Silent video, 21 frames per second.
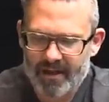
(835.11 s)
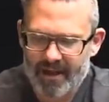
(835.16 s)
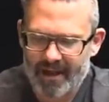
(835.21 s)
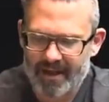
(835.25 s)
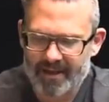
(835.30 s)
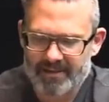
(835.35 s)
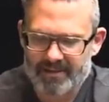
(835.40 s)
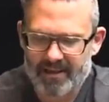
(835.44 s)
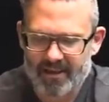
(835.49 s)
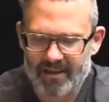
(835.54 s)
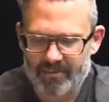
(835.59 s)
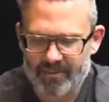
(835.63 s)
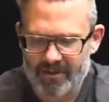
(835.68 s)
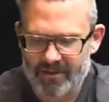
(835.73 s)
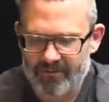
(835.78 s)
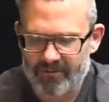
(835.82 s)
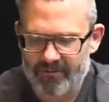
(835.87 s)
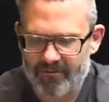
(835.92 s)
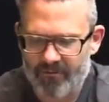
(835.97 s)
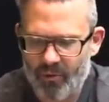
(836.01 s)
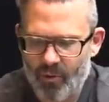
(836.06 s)
and it's going to
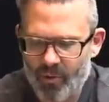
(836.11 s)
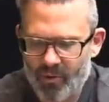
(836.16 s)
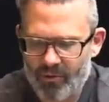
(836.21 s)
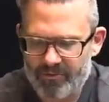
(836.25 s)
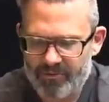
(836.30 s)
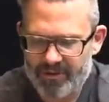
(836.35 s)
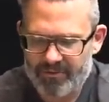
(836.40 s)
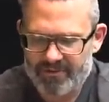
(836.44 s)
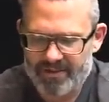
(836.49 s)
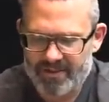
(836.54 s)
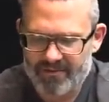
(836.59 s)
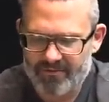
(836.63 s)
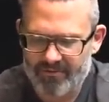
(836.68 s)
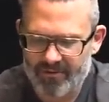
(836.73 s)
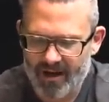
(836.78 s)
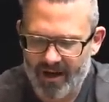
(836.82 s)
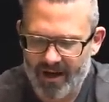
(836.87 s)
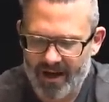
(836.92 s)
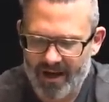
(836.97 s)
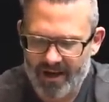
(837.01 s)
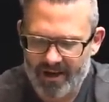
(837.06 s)
be
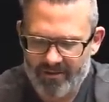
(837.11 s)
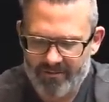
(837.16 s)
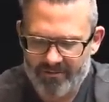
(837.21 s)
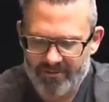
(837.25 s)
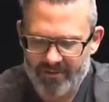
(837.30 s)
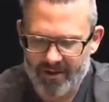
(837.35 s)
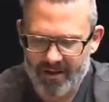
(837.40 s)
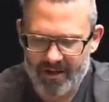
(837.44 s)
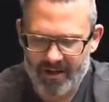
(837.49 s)
455